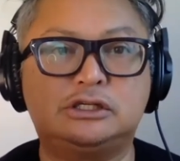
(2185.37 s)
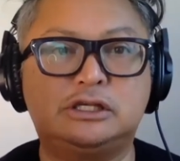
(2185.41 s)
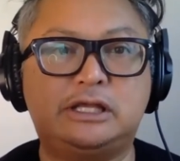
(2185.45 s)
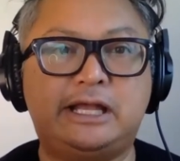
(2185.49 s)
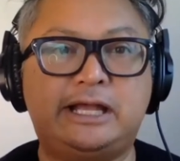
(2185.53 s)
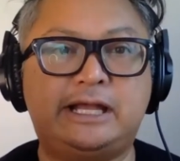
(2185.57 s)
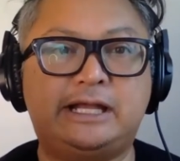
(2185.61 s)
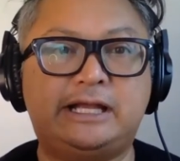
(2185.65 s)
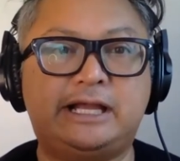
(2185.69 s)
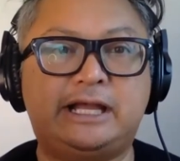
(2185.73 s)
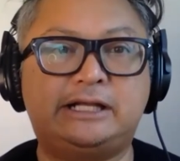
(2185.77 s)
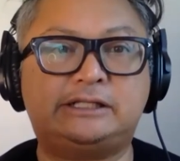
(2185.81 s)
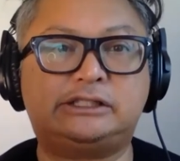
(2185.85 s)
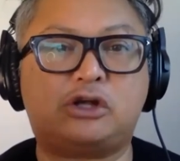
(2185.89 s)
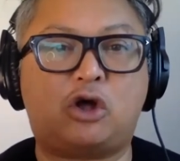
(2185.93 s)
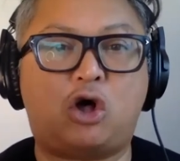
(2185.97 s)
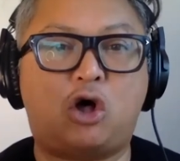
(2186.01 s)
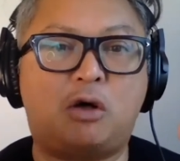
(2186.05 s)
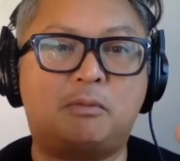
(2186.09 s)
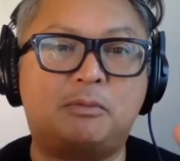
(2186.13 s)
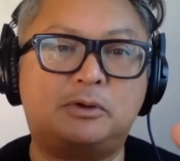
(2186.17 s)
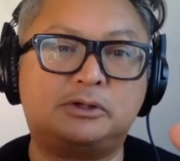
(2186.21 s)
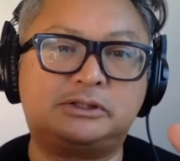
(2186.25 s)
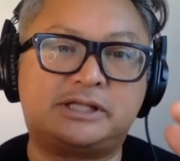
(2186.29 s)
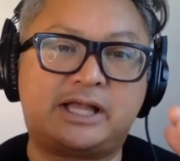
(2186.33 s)
It, it's
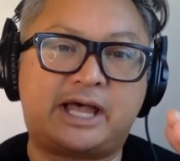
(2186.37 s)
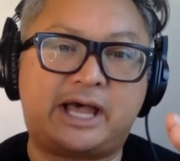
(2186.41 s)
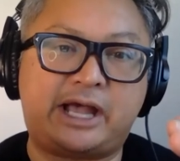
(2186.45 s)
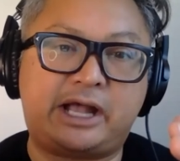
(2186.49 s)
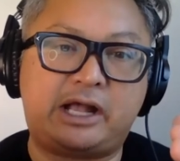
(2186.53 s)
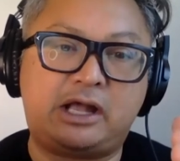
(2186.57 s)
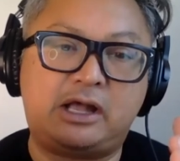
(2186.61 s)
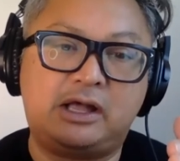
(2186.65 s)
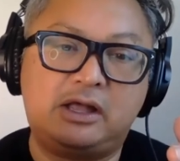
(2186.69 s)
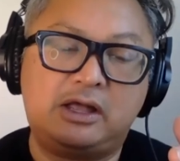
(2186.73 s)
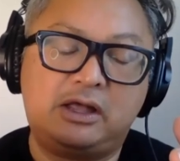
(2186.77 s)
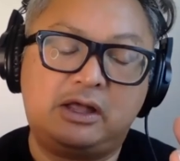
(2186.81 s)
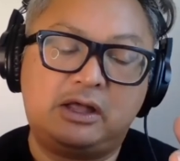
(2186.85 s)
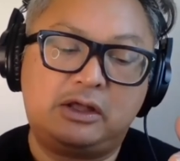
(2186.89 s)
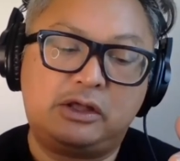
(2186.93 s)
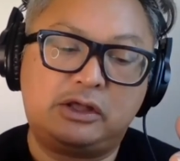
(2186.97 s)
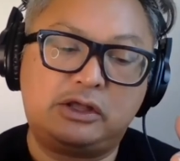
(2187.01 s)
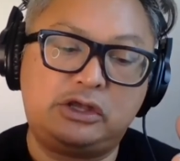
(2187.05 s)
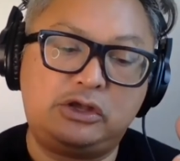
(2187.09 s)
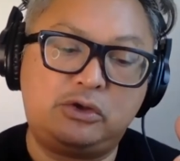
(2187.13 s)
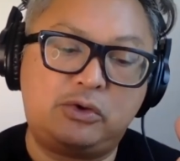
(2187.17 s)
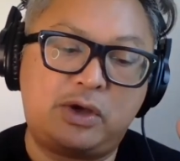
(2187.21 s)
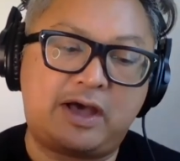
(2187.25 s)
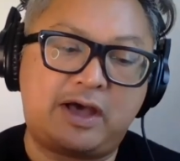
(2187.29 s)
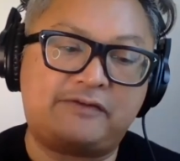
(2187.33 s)
almost like
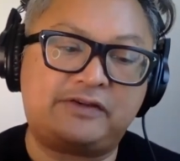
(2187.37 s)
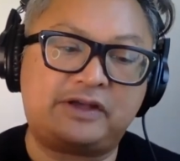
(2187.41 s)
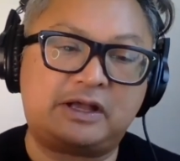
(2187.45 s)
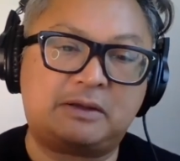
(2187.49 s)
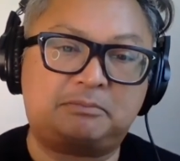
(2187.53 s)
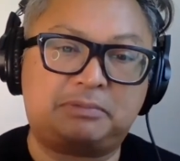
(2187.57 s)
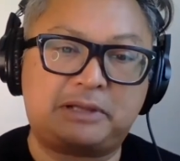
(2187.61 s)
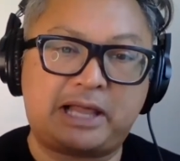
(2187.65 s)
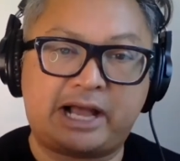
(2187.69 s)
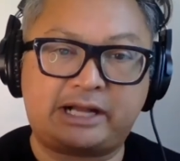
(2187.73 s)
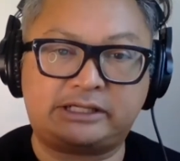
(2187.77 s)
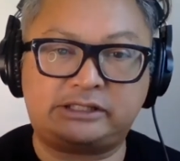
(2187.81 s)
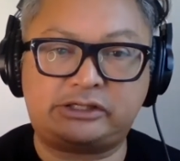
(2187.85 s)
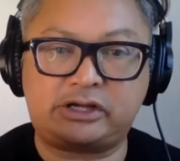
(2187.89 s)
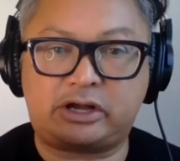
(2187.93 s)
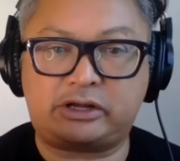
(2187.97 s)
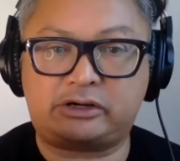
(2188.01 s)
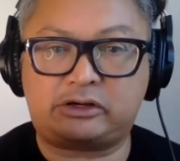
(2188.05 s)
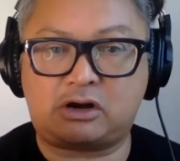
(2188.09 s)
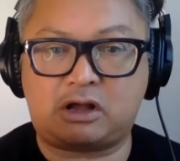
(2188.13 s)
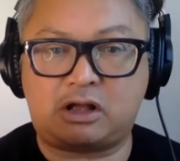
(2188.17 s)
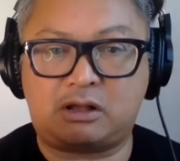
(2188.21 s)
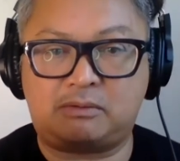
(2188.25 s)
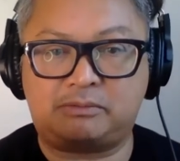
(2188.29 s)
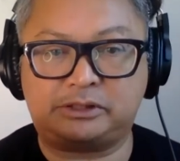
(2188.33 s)
you having a black
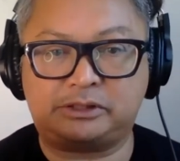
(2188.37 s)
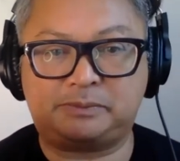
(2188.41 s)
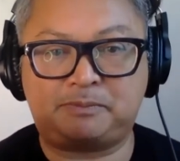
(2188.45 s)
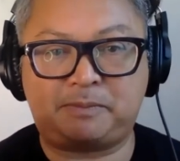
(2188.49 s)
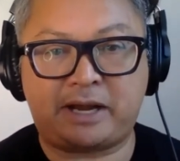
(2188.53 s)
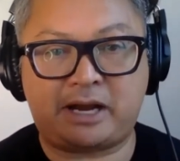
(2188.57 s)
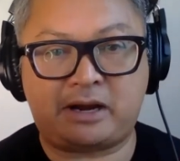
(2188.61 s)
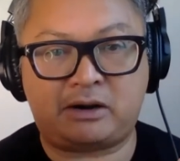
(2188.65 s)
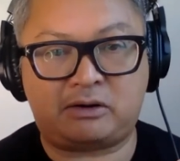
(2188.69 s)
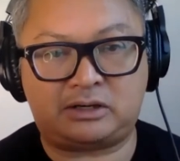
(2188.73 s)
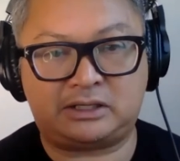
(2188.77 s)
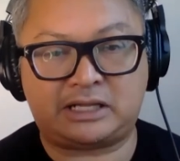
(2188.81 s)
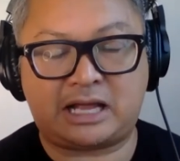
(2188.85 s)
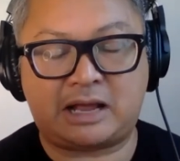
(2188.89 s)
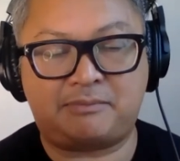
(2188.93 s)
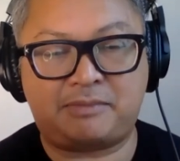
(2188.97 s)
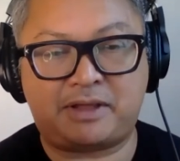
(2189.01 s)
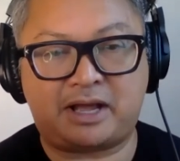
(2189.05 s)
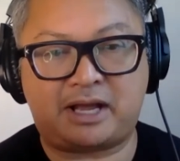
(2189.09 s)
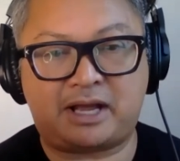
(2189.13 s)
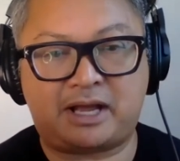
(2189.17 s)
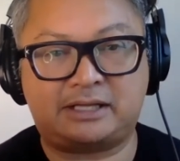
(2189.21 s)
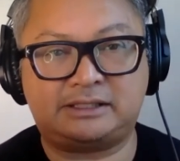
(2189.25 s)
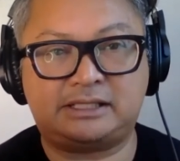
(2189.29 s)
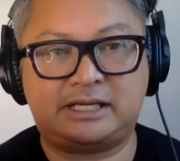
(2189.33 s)
daughter almost parallel. I'm
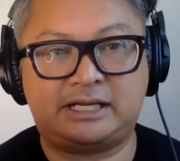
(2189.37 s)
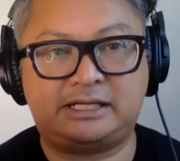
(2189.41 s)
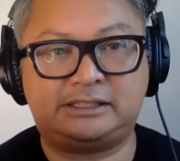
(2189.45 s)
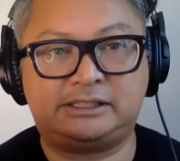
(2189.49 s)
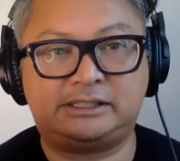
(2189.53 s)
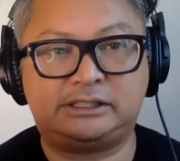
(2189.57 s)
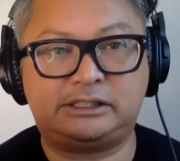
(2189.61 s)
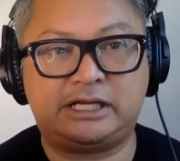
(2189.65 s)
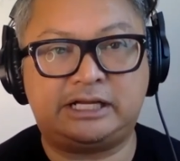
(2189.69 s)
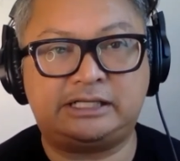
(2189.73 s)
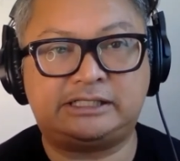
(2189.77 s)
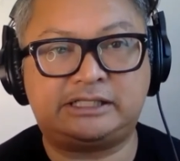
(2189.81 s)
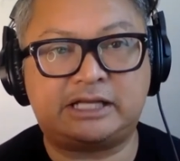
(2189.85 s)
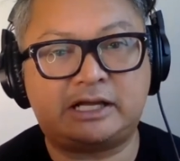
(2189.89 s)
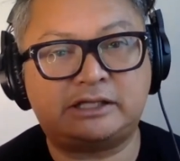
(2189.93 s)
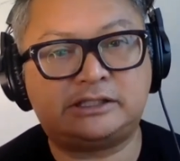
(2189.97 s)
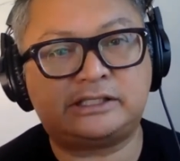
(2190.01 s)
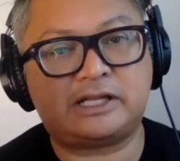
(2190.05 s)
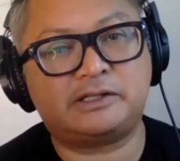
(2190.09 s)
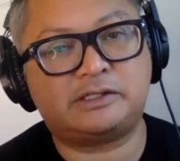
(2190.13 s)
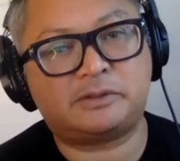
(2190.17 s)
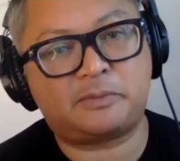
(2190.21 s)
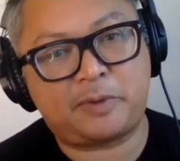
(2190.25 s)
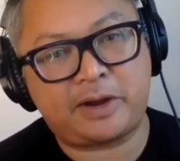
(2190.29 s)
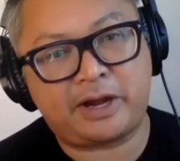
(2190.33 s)
not. It's, it's it's
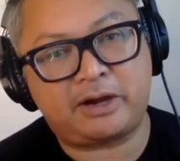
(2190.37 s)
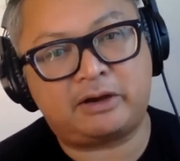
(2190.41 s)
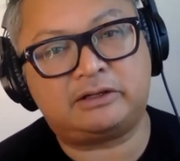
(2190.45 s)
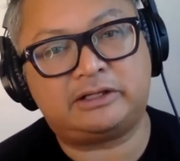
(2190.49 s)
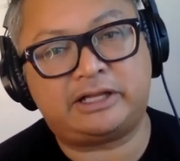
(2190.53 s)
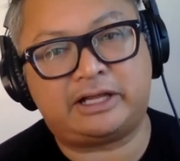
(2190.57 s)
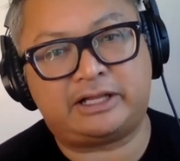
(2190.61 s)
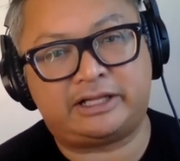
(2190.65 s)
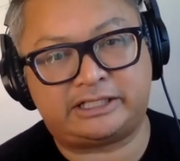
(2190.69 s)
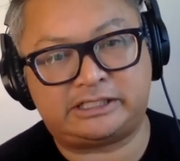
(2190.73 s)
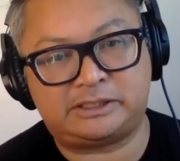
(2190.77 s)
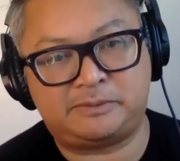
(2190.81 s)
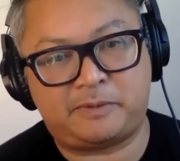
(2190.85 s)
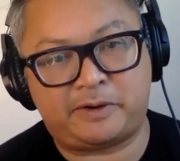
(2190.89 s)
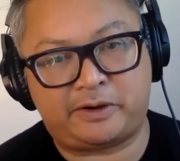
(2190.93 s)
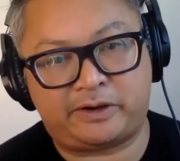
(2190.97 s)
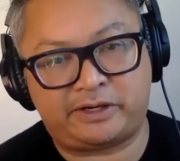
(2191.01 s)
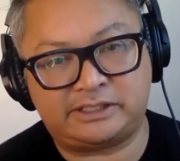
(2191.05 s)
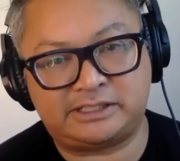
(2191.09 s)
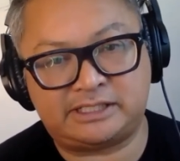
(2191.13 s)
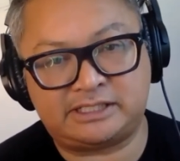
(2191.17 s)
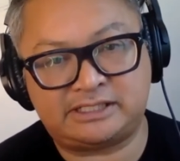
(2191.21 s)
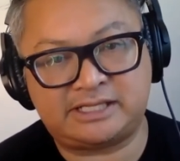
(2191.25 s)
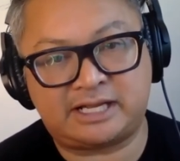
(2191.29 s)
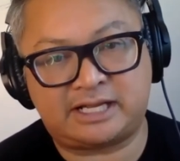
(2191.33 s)
it's a parallel
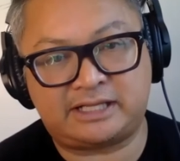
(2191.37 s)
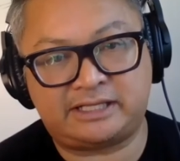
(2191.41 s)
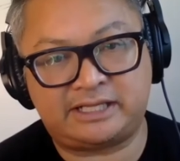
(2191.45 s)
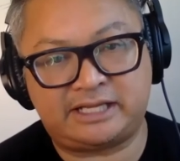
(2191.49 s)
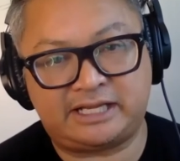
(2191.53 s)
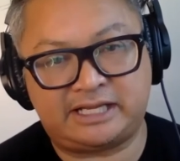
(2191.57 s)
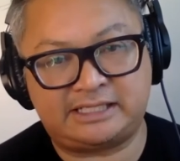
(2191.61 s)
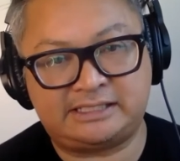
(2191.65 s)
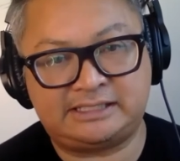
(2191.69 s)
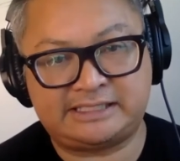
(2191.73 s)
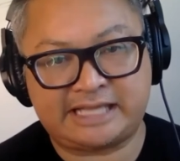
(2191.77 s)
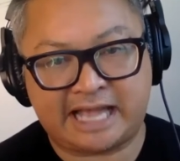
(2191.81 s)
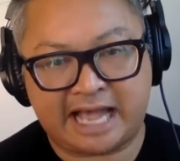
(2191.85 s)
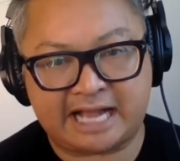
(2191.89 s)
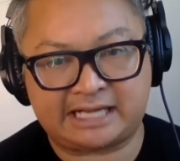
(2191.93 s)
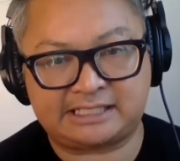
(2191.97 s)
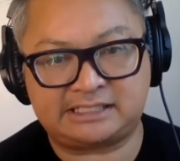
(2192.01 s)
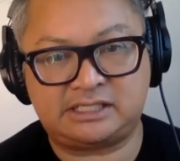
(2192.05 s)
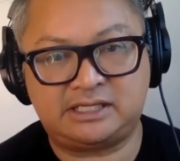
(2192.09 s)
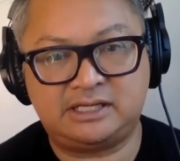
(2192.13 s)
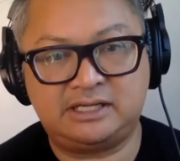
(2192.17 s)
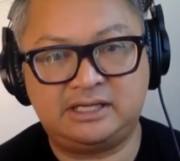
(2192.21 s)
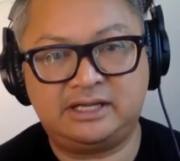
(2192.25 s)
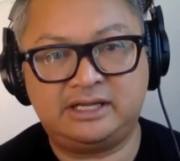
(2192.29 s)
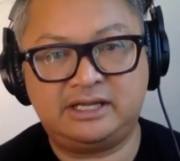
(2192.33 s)
experience. It's not the
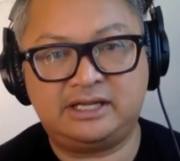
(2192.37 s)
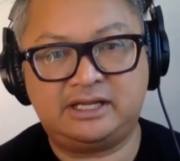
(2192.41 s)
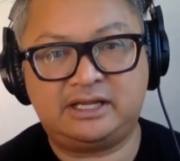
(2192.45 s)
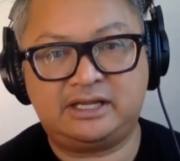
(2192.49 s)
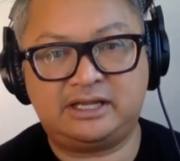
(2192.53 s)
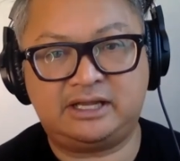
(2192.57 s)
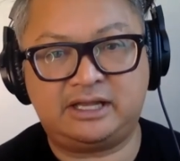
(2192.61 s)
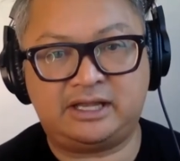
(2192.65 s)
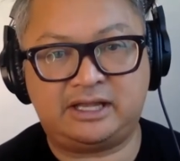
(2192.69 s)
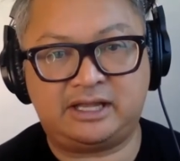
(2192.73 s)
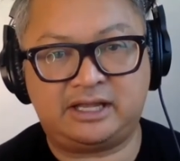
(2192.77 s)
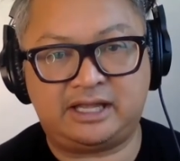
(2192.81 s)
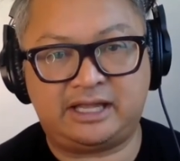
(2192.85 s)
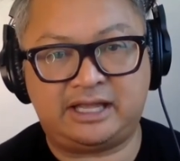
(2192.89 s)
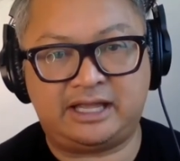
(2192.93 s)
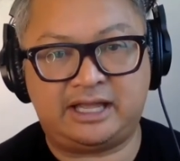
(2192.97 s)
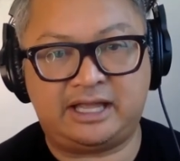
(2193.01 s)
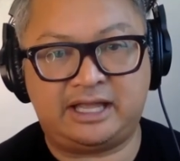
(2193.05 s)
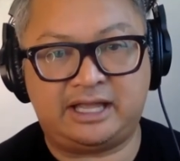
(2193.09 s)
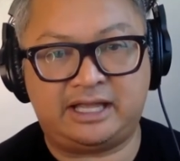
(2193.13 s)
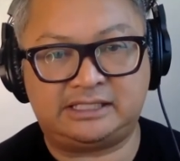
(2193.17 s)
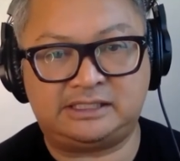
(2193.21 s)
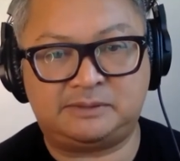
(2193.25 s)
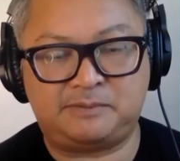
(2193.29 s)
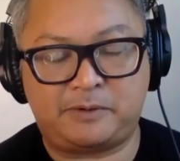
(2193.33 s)
exact uh,
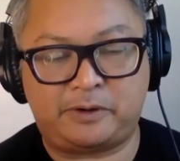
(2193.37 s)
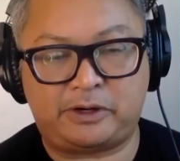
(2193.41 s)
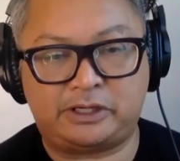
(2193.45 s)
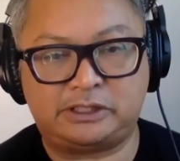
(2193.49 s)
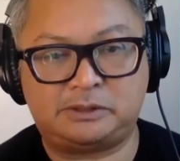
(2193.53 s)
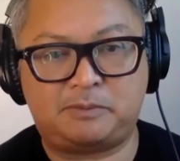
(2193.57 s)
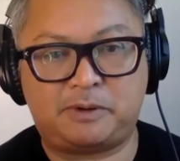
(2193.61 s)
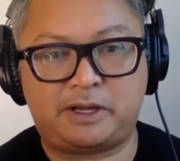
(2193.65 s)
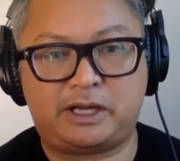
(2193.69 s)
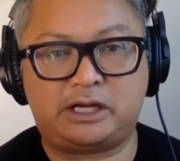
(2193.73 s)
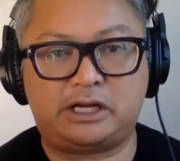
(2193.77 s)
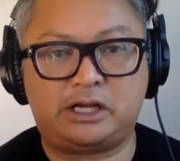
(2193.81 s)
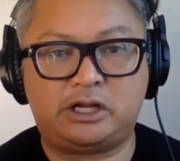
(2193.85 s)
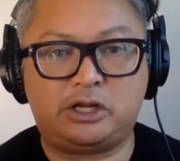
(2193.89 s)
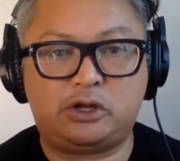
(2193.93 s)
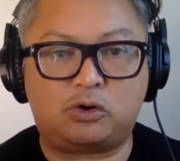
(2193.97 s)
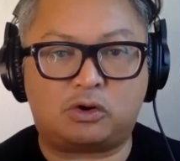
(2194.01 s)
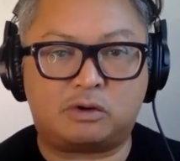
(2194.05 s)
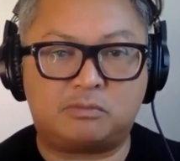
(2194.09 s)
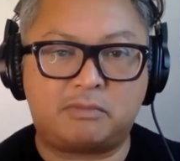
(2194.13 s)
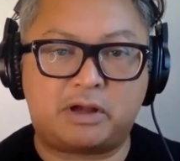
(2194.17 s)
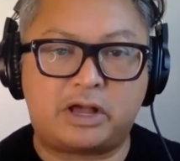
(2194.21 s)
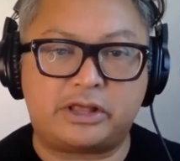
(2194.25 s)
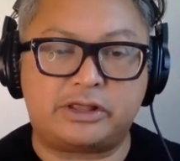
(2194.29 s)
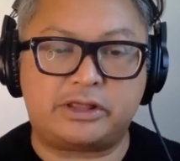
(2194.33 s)
experience, but
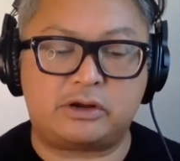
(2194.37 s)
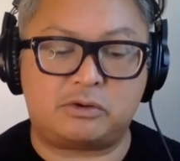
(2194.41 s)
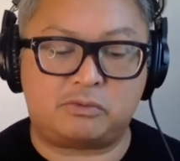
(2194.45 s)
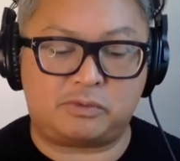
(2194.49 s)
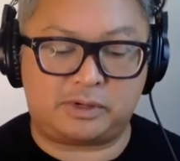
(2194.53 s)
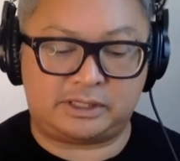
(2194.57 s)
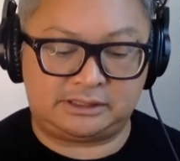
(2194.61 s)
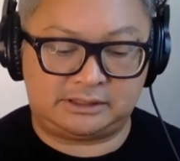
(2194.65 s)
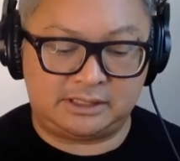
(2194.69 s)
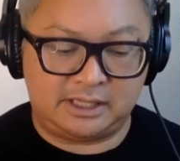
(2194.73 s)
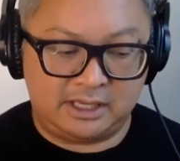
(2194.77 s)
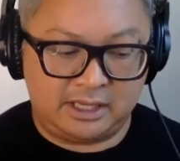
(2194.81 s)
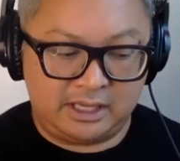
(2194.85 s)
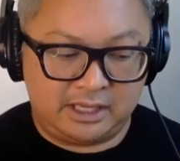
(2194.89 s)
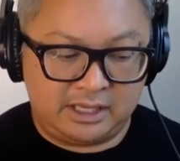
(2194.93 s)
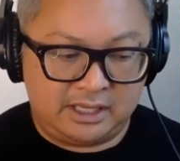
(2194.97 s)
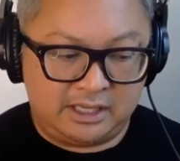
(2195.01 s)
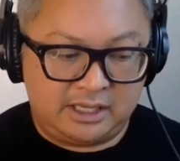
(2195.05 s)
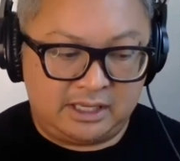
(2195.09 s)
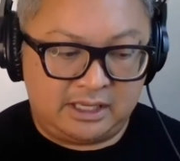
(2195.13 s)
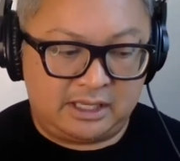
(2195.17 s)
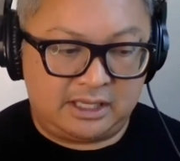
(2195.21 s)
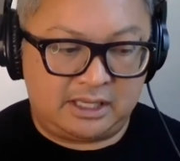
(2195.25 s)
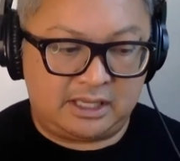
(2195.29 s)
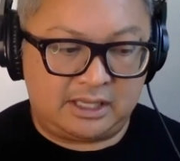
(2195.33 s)
your mother was.
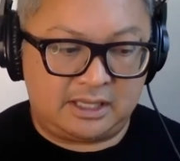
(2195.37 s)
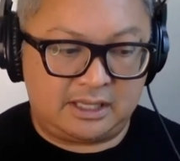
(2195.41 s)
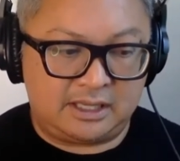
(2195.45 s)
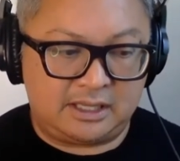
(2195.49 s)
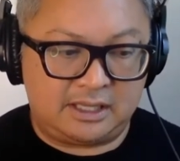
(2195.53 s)
Uh,